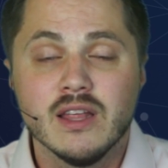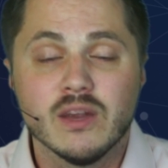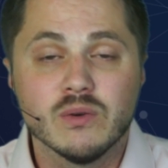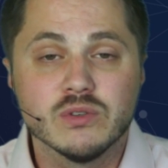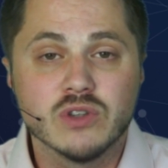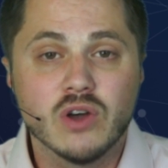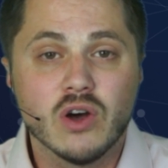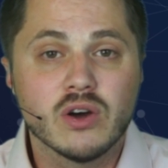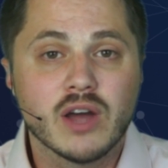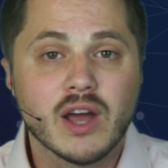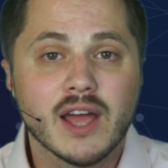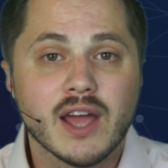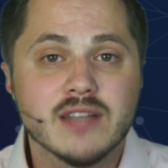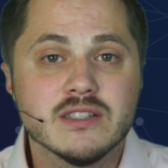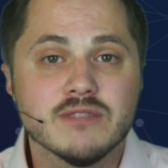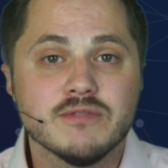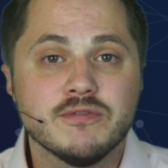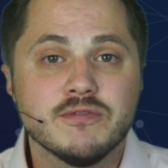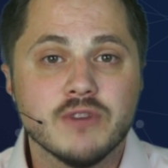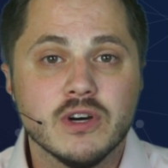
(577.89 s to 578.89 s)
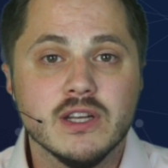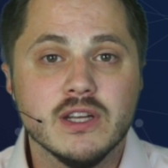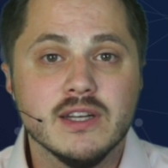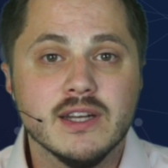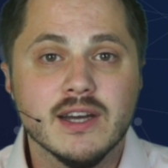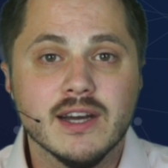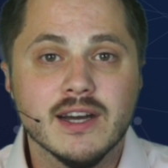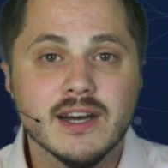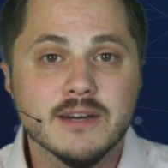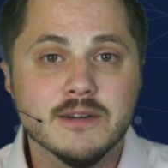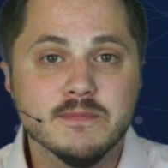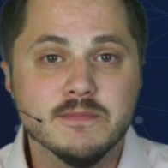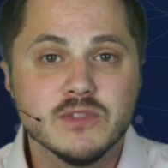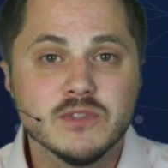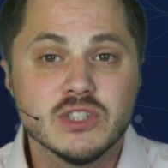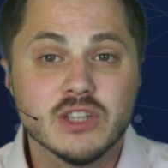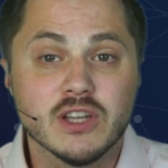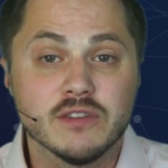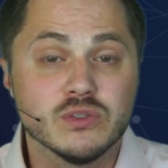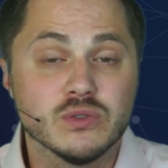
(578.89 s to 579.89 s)
There was all kinds of fun
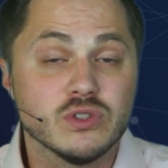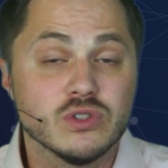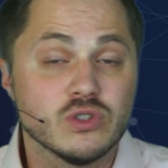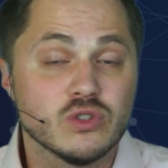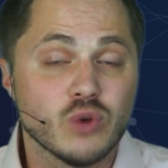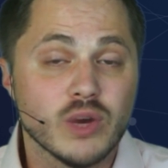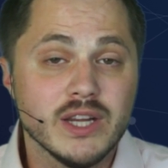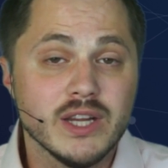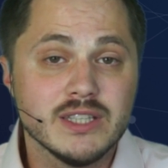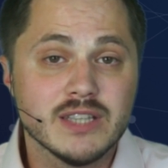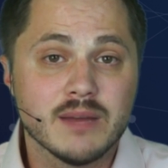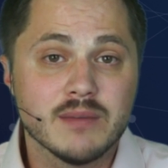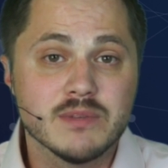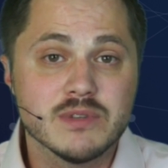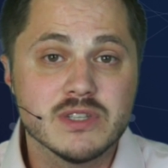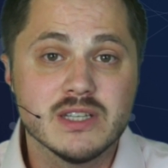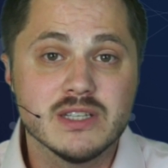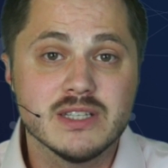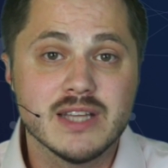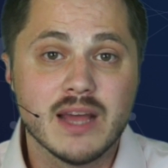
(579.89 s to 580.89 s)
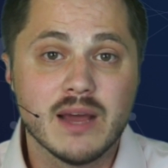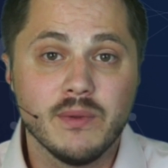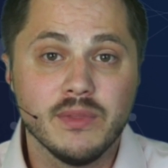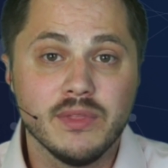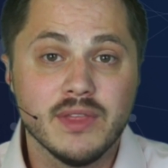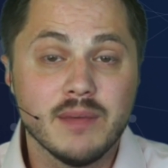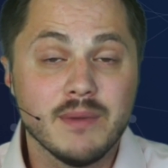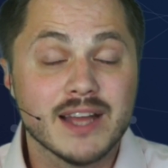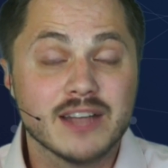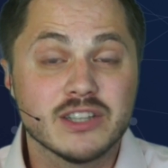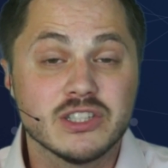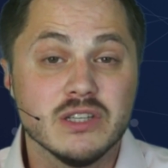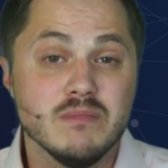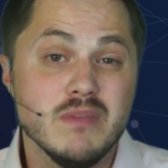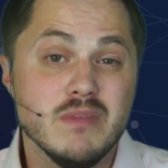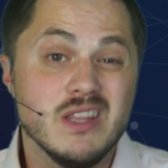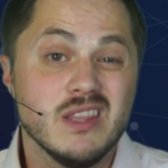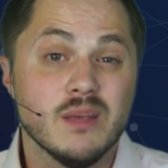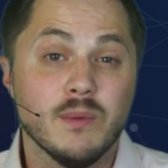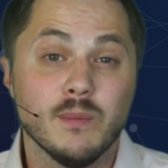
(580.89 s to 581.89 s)
stuff. So it was a great time to sit down with them and actually
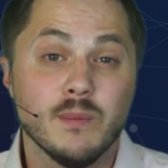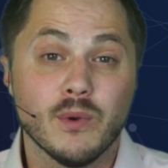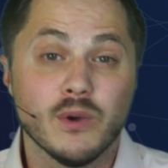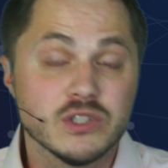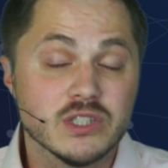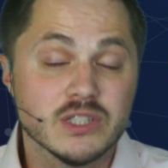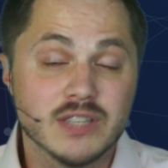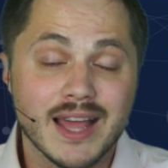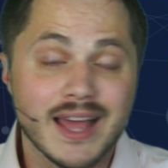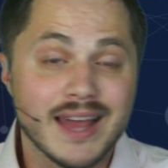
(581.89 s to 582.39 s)
meet them in person.